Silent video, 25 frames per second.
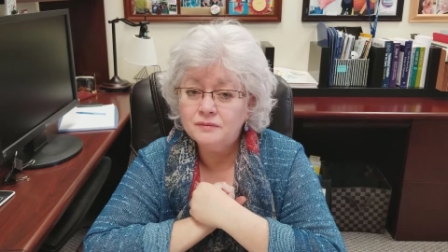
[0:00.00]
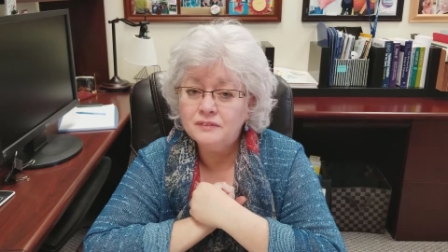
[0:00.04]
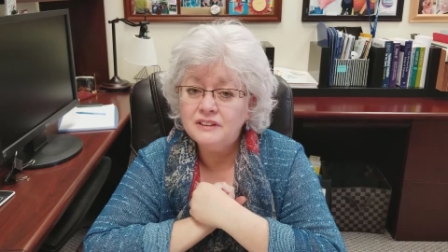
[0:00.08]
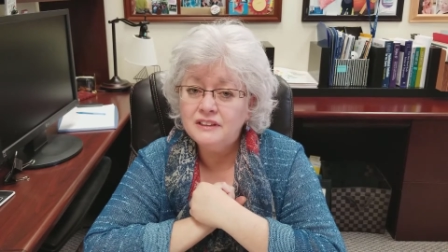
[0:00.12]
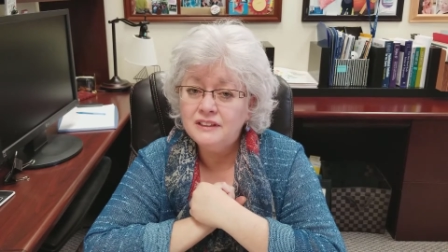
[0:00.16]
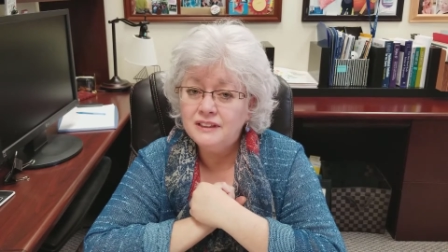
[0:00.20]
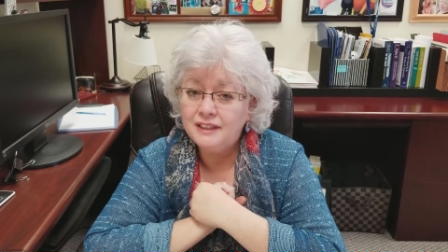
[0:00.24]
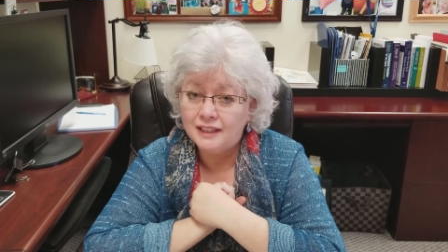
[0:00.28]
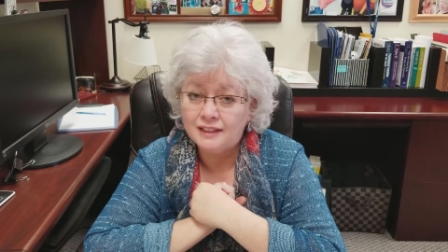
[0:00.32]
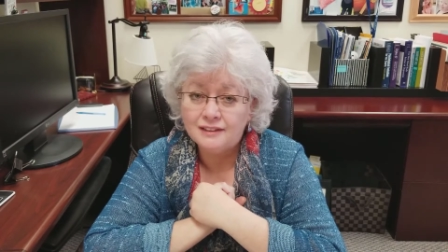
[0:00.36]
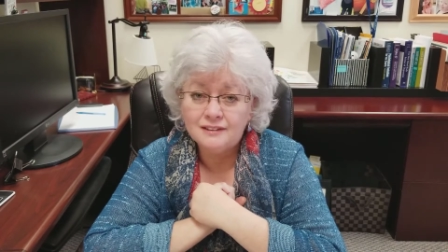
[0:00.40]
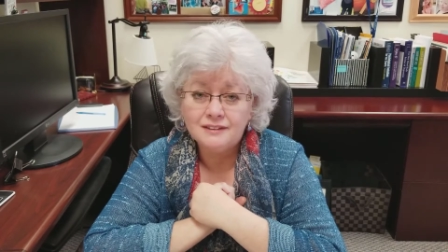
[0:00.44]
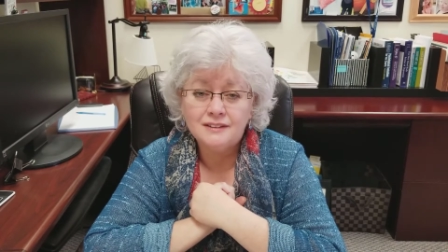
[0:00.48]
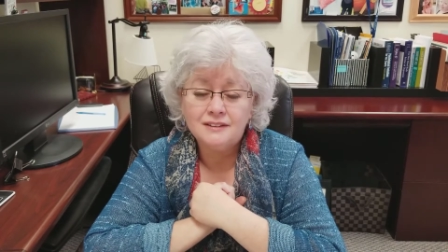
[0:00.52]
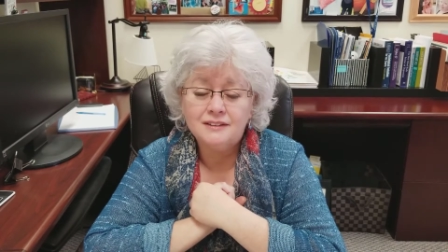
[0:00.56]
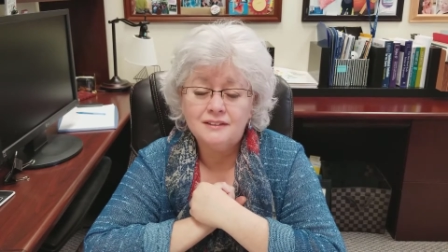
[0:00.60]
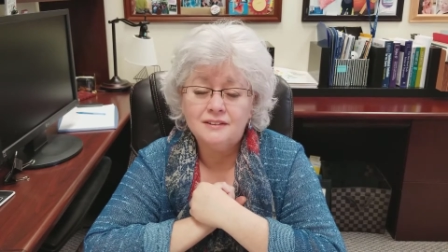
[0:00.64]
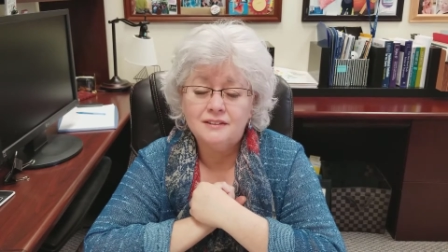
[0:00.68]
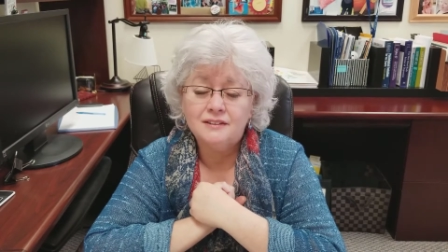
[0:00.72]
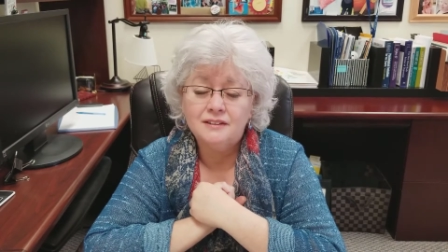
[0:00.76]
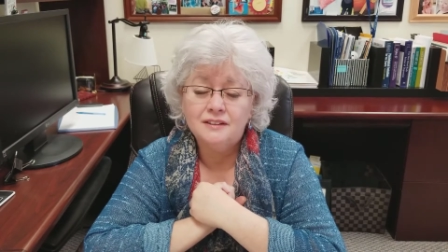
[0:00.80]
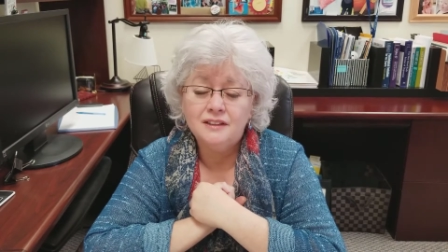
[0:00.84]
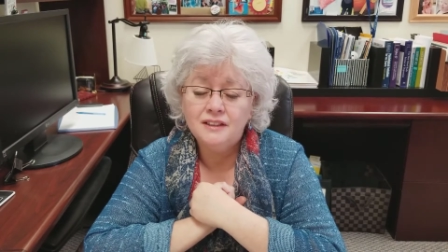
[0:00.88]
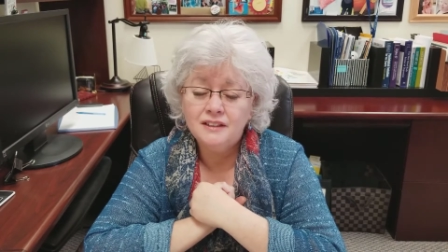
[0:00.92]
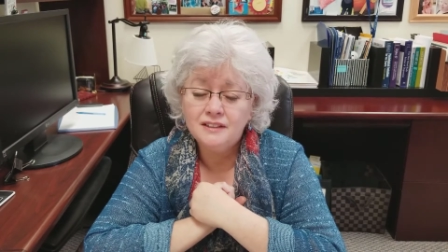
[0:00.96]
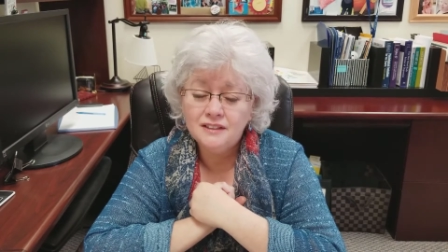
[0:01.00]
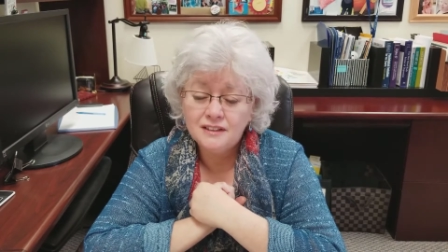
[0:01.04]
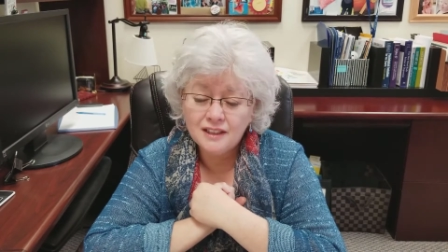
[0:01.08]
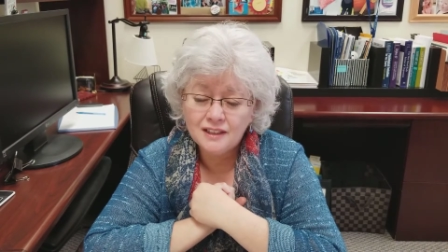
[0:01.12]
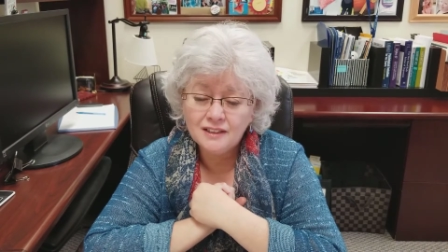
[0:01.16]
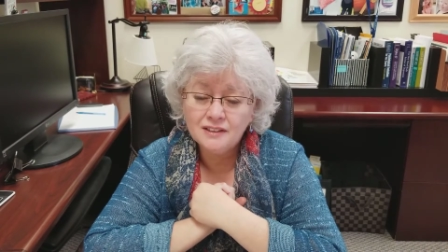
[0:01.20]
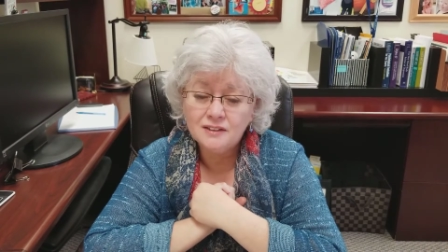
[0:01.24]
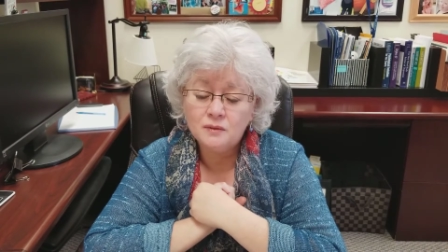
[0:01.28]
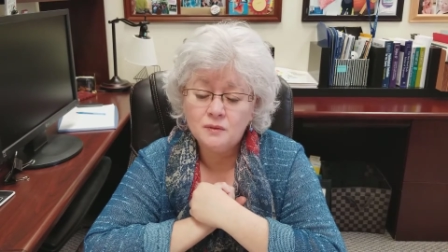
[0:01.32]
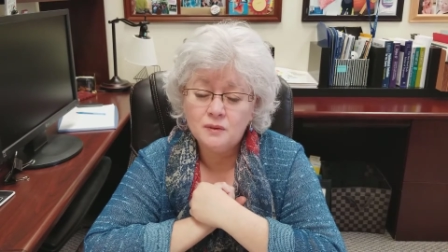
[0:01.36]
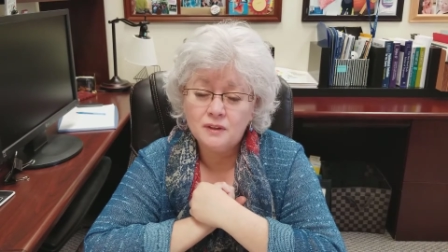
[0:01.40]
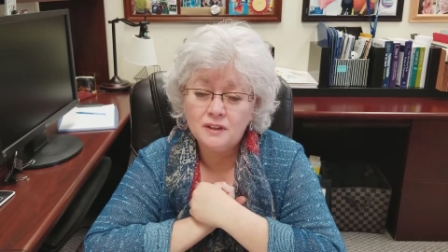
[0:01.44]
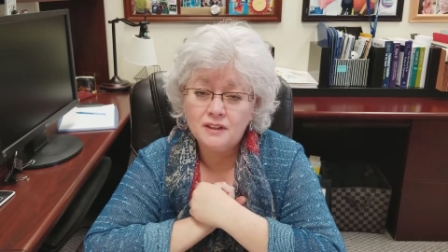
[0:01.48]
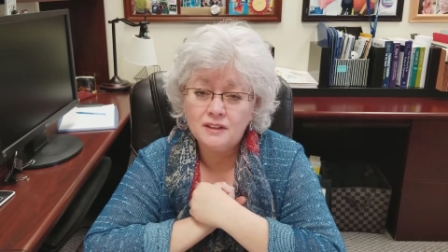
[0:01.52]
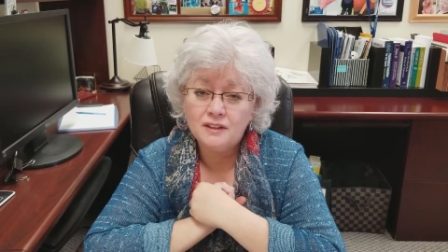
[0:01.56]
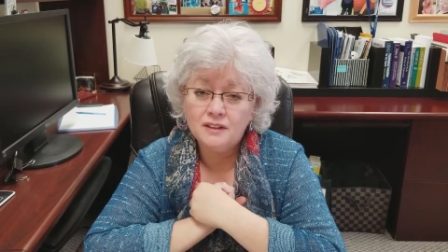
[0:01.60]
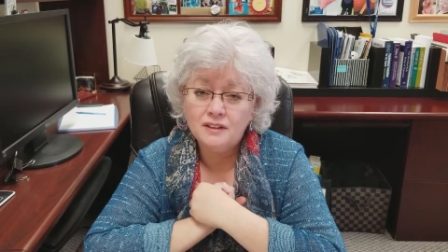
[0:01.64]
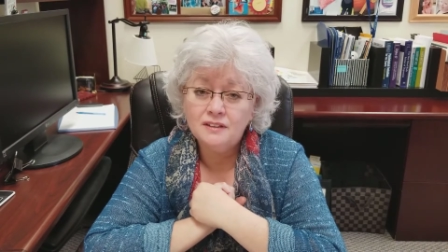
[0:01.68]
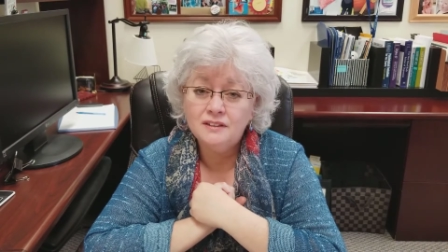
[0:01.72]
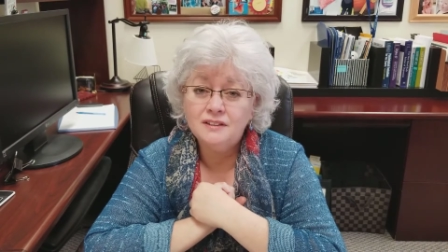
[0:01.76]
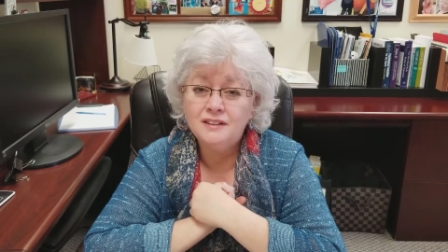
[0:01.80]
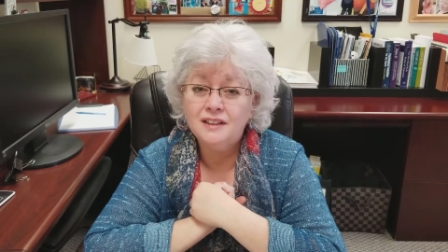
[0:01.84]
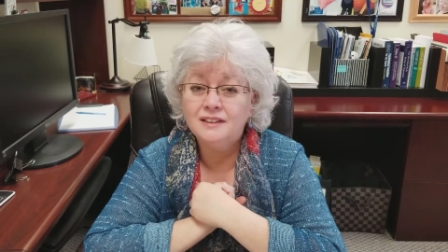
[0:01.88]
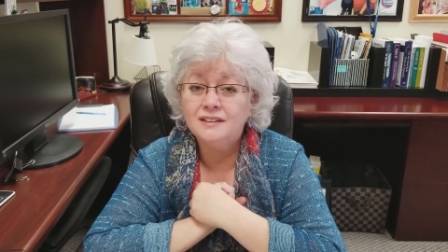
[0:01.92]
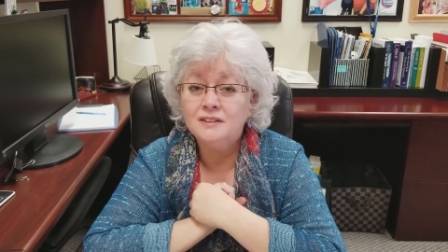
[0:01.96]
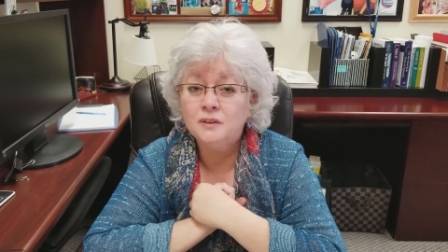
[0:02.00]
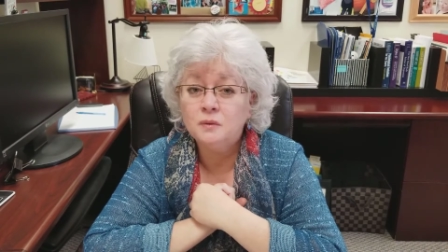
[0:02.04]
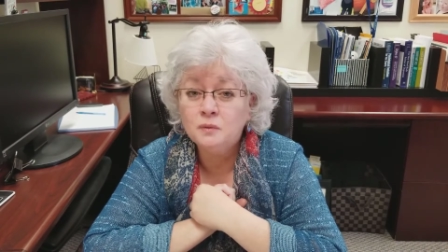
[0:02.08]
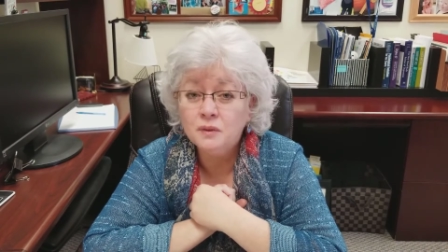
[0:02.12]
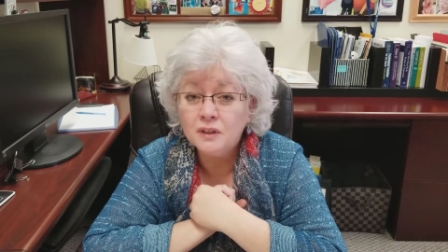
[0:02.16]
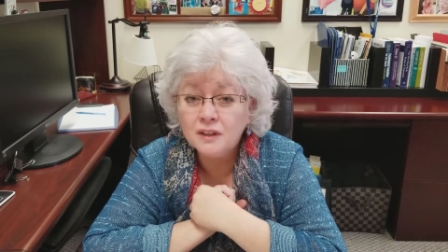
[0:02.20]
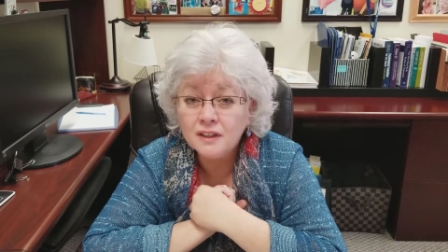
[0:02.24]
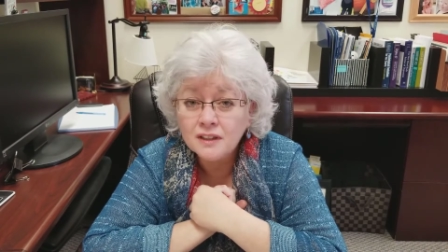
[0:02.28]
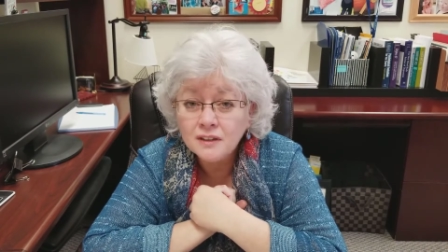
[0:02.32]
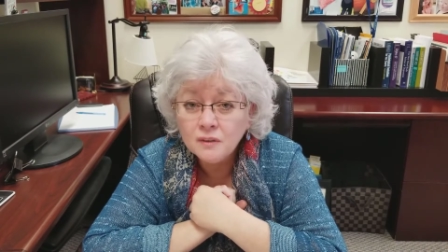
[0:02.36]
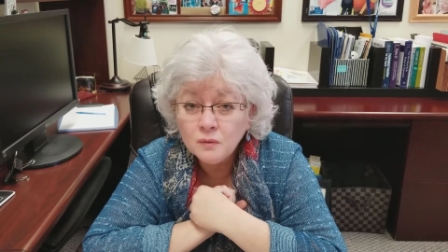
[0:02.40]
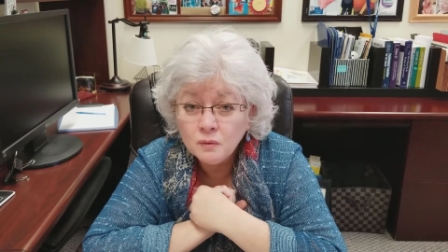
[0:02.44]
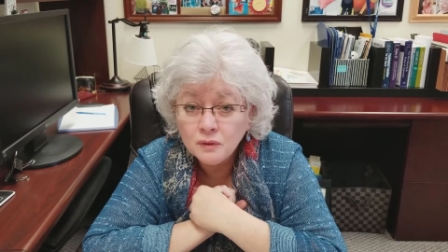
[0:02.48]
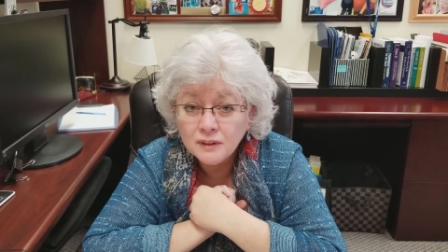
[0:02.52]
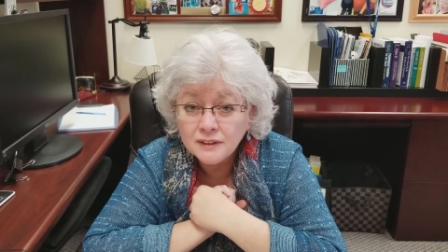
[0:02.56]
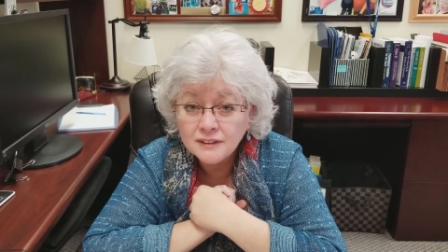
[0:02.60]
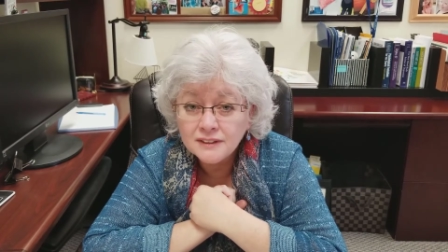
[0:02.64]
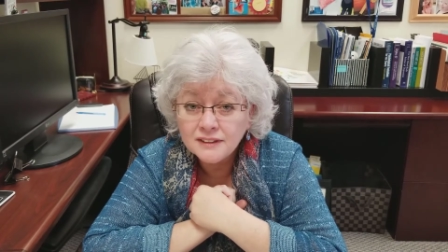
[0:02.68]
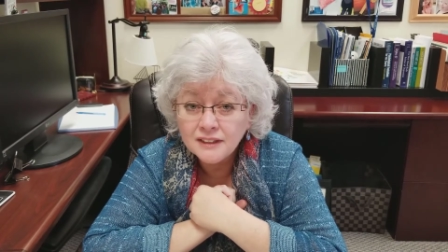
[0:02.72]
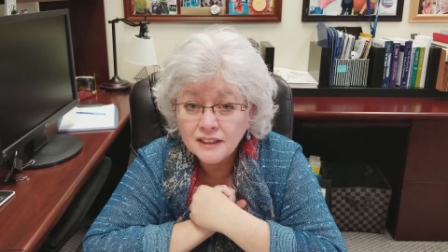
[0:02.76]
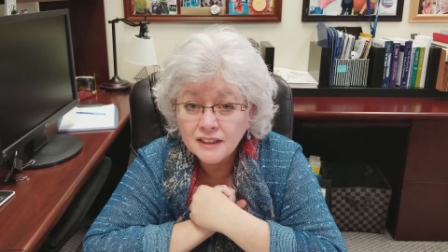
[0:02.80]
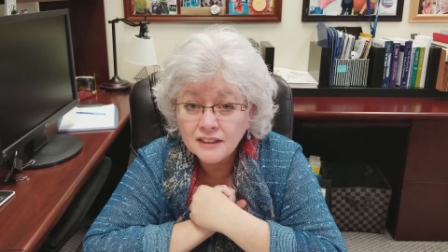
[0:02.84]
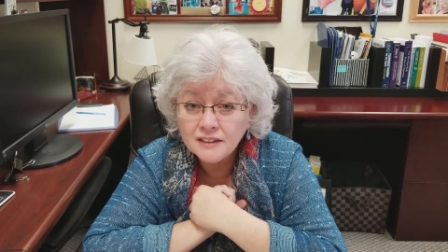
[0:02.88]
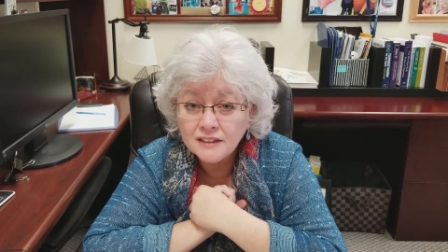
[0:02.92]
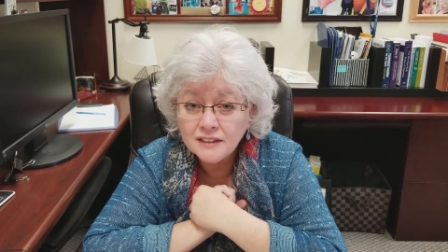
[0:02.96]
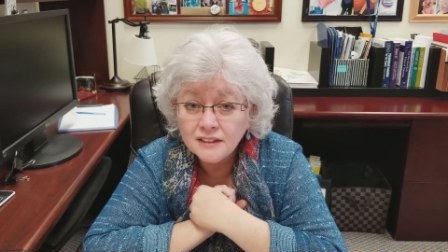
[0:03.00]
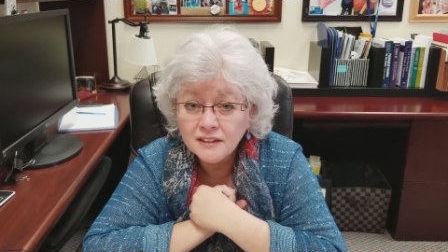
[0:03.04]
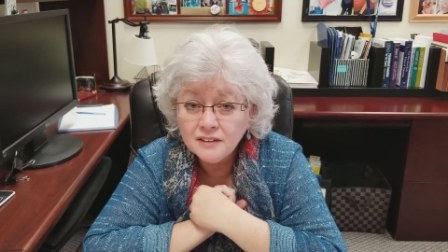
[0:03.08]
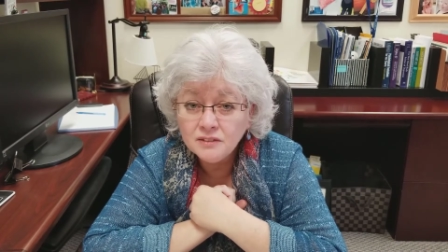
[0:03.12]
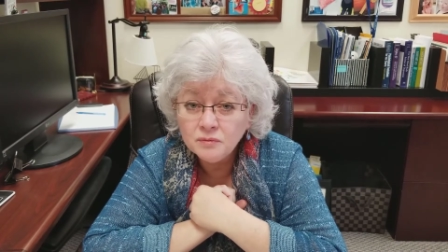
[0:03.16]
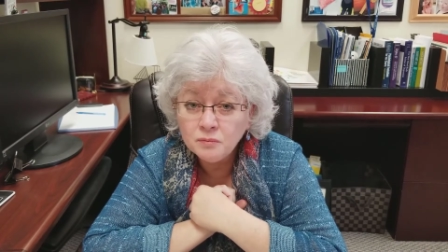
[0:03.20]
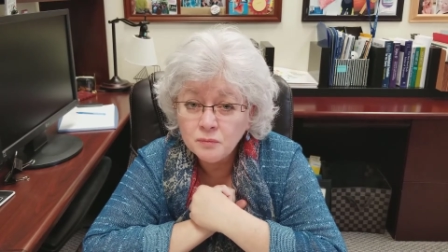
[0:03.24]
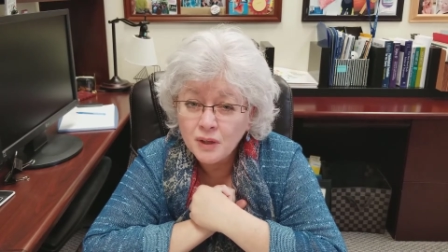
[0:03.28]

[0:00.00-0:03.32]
Yes, it does work. Does it work in one session?